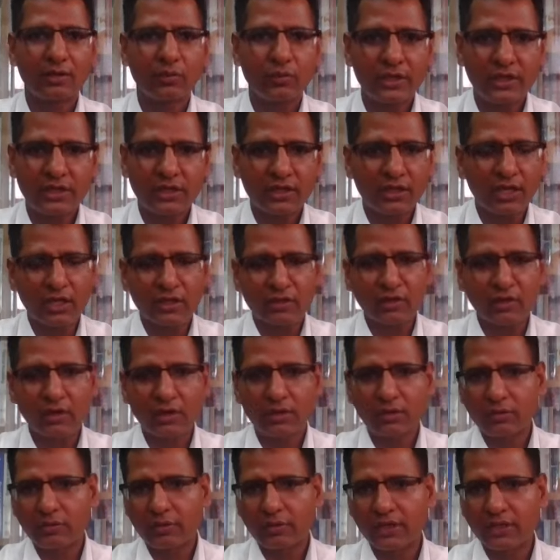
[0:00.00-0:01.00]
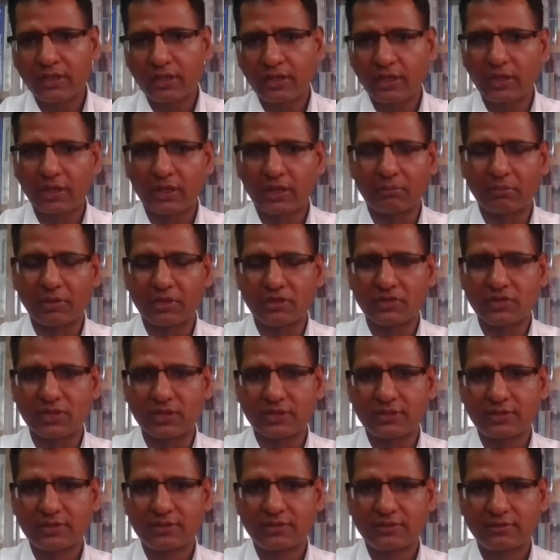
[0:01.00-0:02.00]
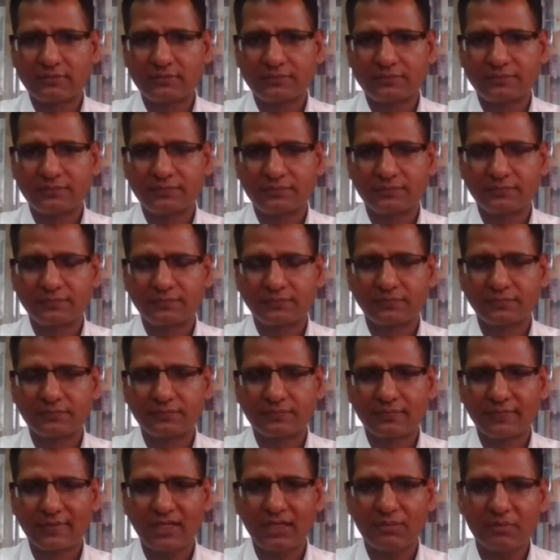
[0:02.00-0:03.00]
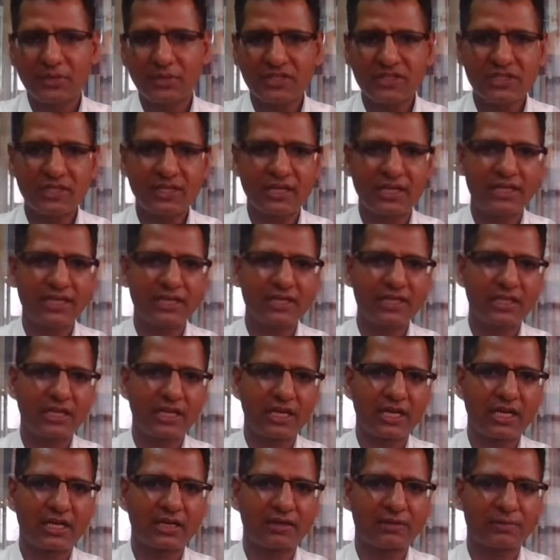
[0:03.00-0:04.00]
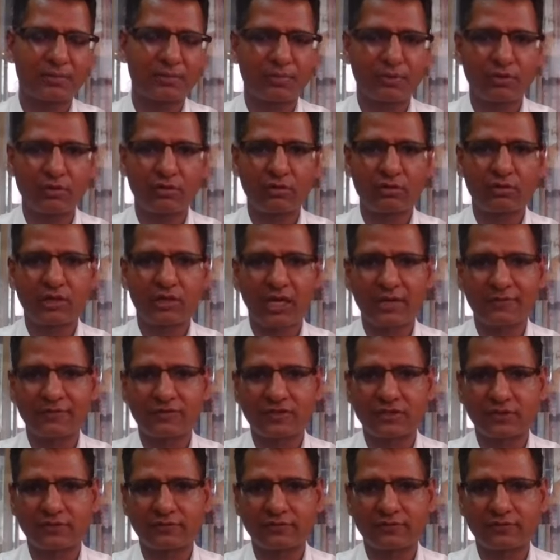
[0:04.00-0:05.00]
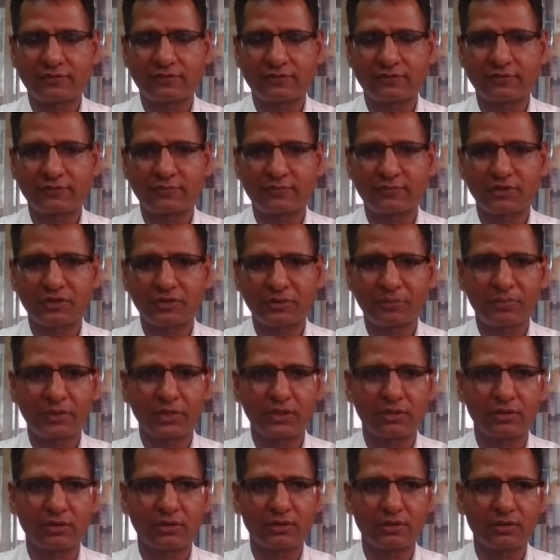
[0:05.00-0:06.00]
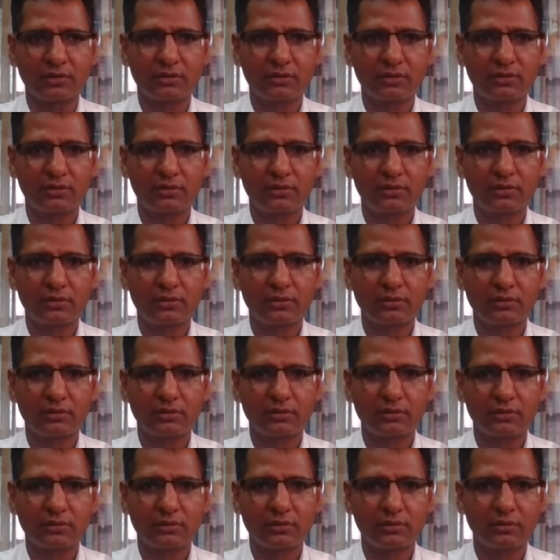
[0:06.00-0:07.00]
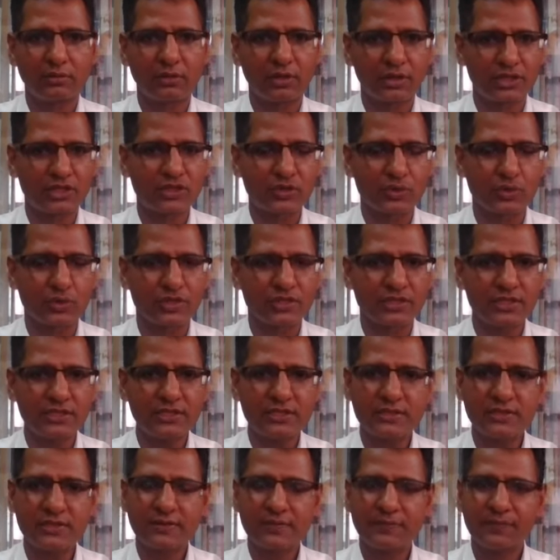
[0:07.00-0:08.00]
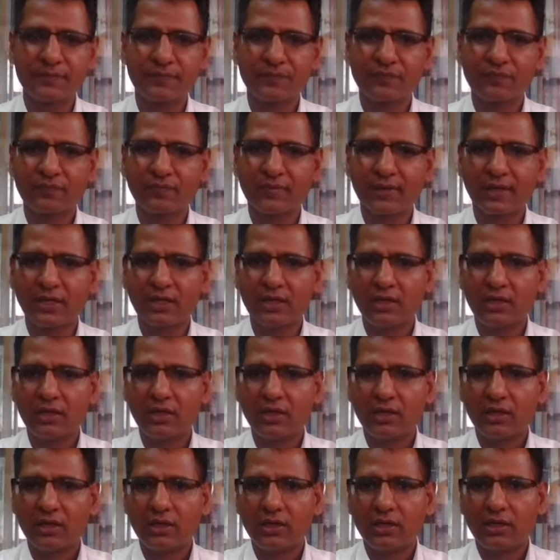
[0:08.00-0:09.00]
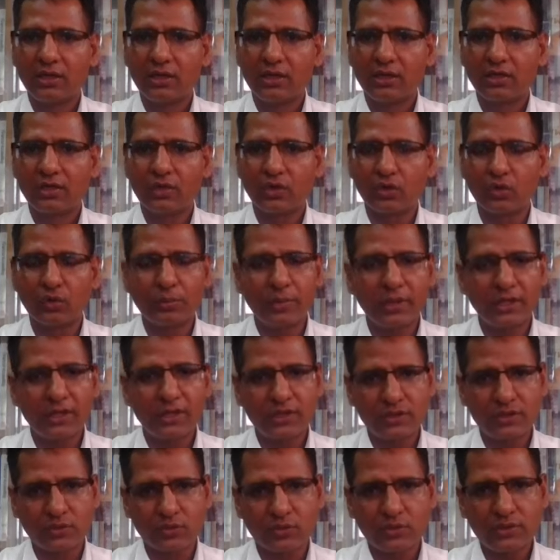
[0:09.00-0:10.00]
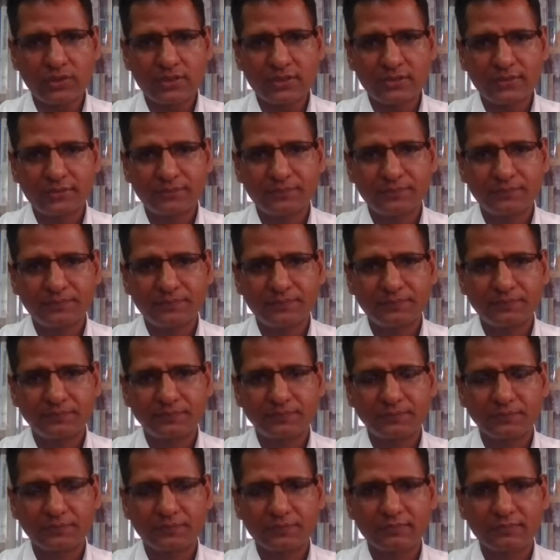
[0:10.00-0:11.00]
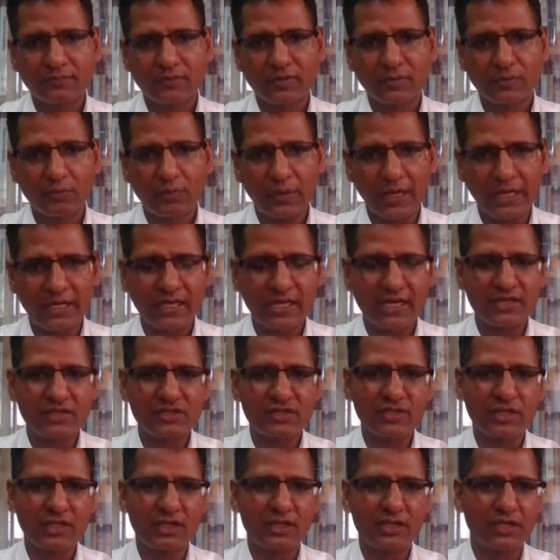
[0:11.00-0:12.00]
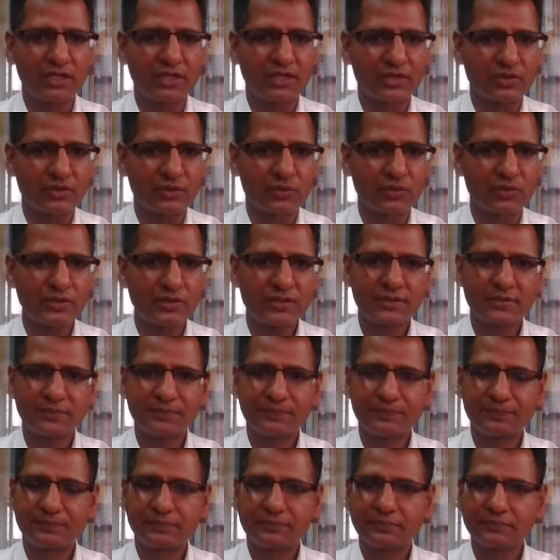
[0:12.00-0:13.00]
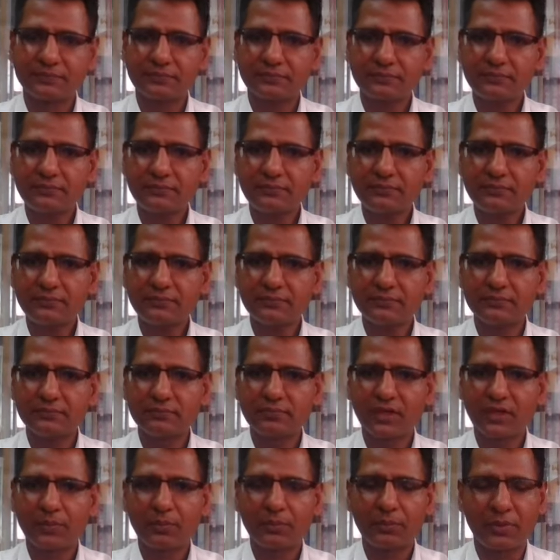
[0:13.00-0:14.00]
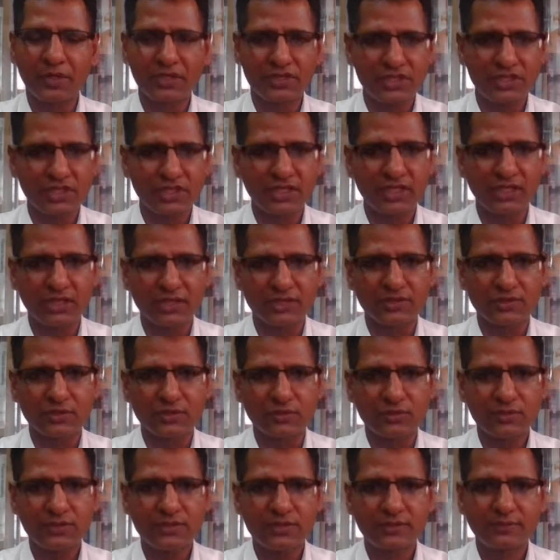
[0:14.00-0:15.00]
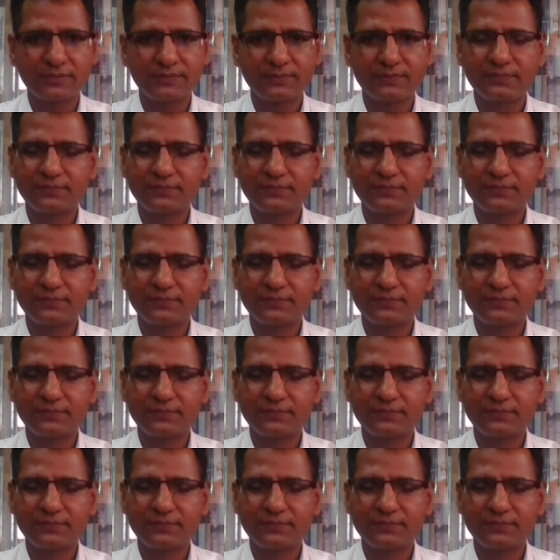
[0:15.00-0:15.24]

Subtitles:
we cannot do anything in the business. Basically, there are four types of different resources: human resource, financial resource, physical resource,